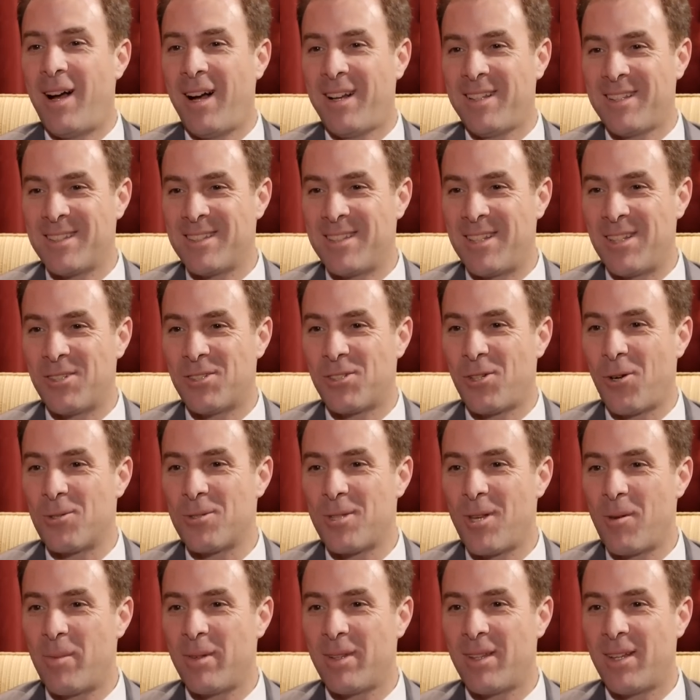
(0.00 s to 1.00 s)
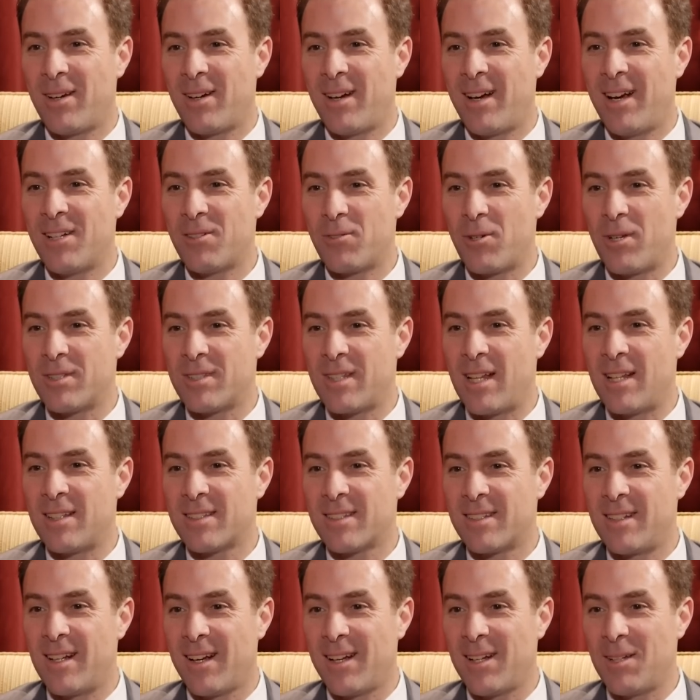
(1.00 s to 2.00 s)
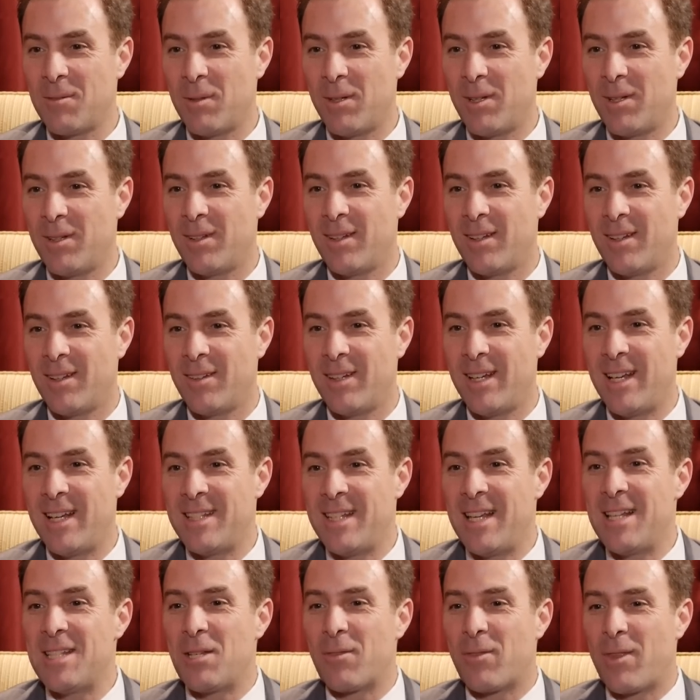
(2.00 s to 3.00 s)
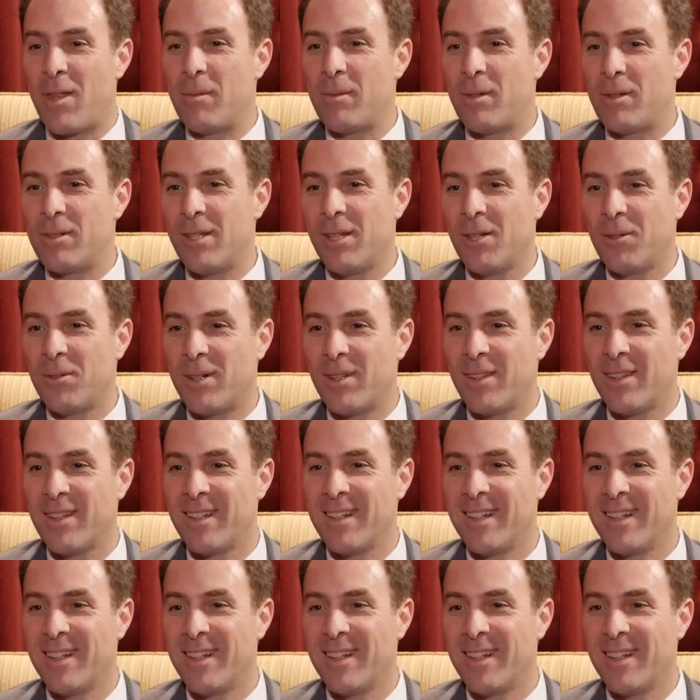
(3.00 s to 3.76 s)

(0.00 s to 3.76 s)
boxes that shows up at their address. That's not going to be that's easy actually, for them to deal with.